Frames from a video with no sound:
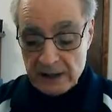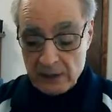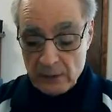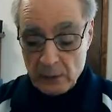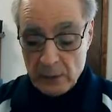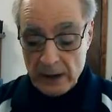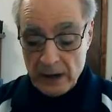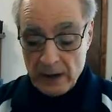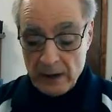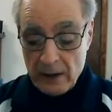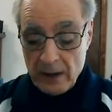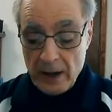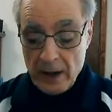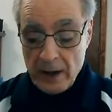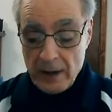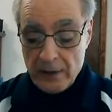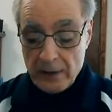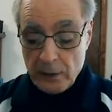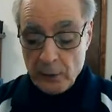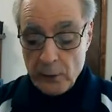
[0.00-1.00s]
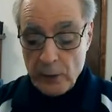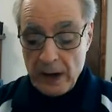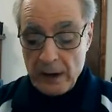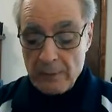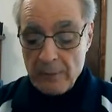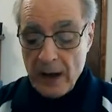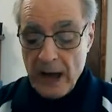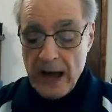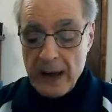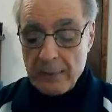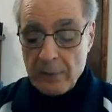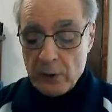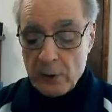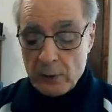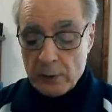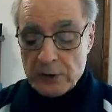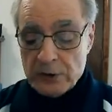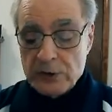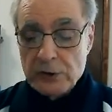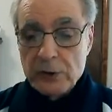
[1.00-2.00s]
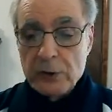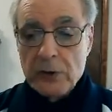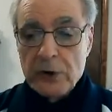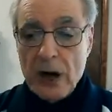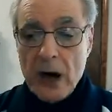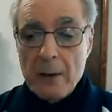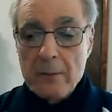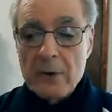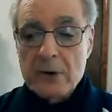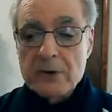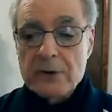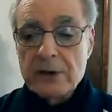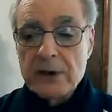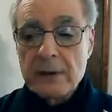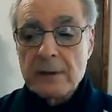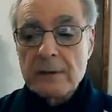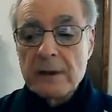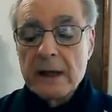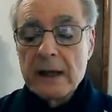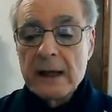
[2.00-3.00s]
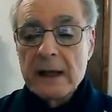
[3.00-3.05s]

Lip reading: Well, the Great Bible was too cumbersome.